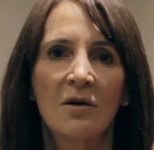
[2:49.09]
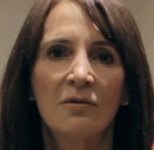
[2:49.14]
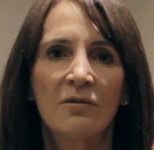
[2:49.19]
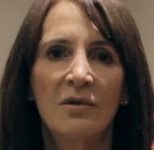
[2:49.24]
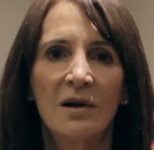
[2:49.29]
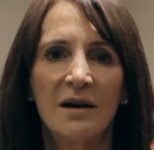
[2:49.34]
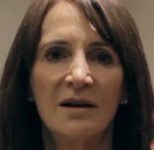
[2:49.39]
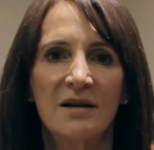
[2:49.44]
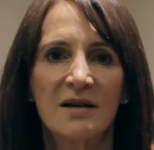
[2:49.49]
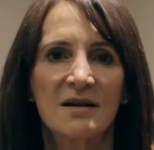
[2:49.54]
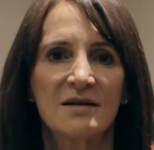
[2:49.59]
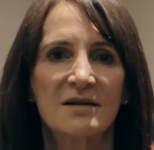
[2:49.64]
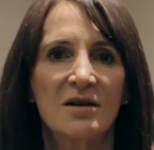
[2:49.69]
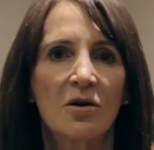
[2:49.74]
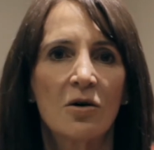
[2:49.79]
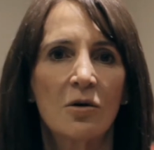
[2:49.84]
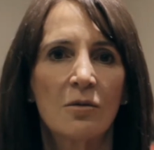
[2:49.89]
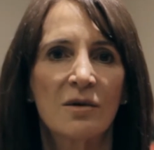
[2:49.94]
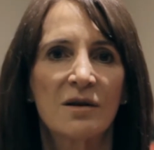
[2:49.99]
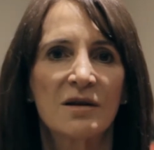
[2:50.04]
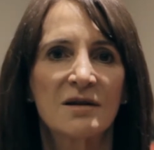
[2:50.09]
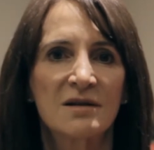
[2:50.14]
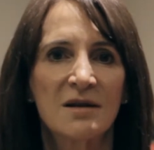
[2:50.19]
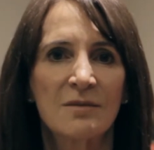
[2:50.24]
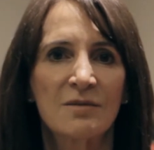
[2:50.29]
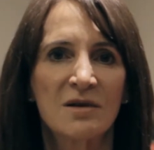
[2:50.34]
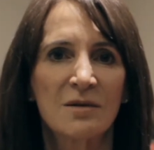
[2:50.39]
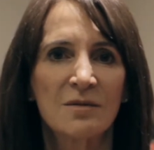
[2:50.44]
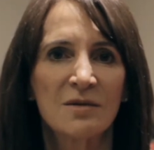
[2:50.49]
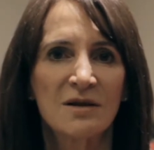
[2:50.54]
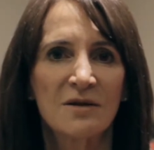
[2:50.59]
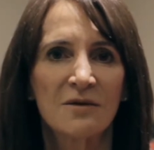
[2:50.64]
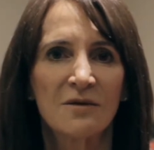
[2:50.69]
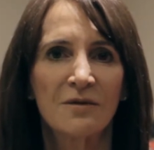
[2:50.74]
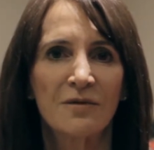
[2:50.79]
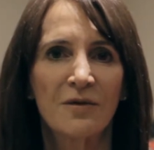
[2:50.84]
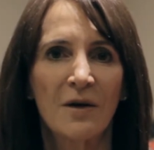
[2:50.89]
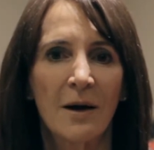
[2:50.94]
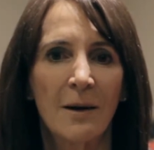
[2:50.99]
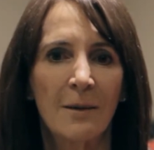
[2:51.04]
really does help with the symptoms
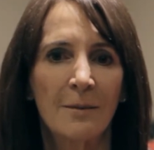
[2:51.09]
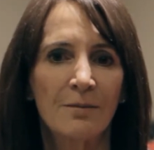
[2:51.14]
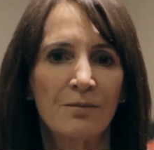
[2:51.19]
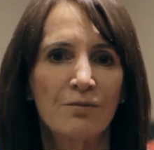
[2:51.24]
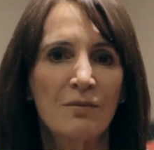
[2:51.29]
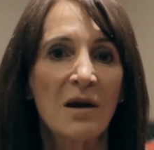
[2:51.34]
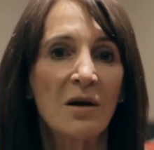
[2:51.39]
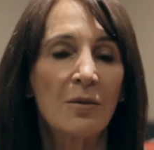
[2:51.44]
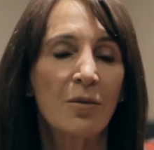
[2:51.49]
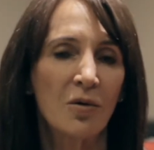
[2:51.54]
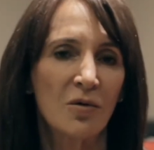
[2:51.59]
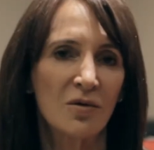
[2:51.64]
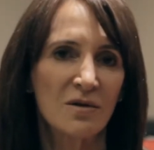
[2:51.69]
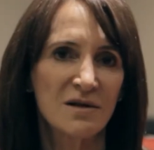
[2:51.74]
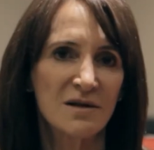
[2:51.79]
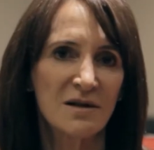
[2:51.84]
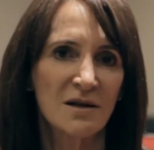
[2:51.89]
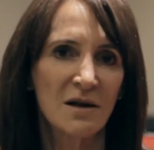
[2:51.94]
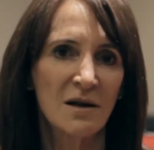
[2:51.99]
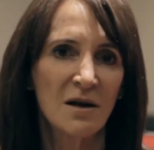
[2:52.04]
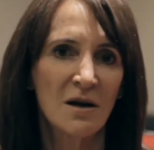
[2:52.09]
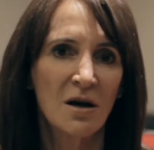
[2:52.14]
of menopause.